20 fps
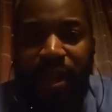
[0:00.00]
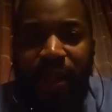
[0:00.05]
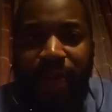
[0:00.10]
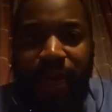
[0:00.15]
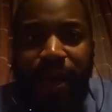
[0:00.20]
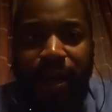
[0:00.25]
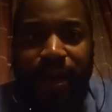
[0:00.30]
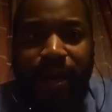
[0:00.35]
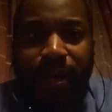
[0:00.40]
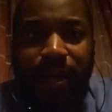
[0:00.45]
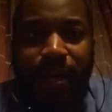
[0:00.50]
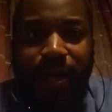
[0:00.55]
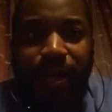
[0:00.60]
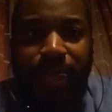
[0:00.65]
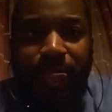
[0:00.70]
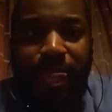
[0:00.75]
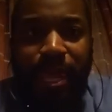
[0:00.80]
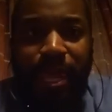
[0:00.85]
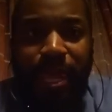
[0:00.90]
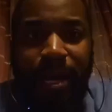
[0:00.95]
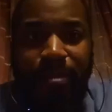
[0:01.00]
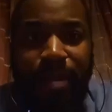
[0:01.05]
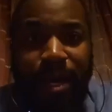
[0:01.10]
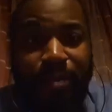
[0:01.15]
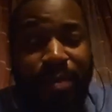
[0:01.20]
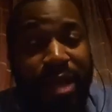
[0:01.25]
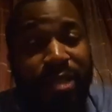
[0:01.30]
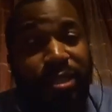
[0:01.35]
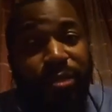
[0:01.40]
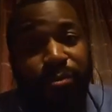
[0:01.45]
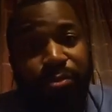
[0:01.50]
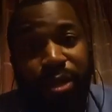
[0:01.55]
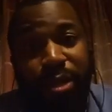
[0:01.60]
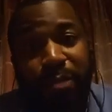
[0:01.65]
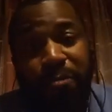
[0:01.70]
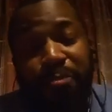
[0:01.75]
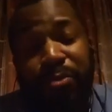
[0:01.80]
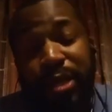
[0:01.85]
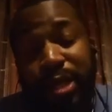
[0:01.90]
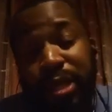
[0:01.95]
I'm actually
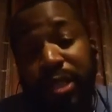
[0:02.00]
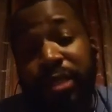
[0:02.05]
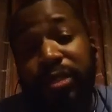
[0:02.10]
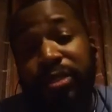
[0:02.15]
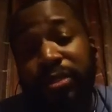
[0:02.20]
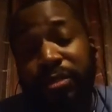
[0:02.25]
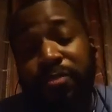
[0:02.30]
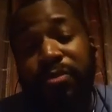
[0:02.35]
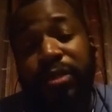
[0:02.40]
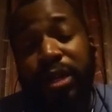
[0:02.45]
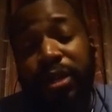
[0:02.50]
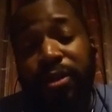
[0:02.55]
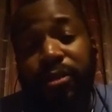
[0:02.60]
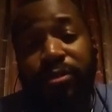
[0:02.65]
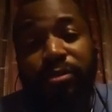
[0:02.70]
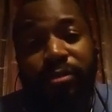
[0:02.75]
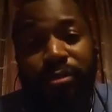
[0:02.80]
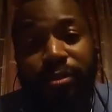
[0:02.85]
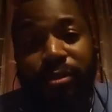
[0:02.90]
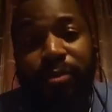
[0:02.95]
pretty pissed about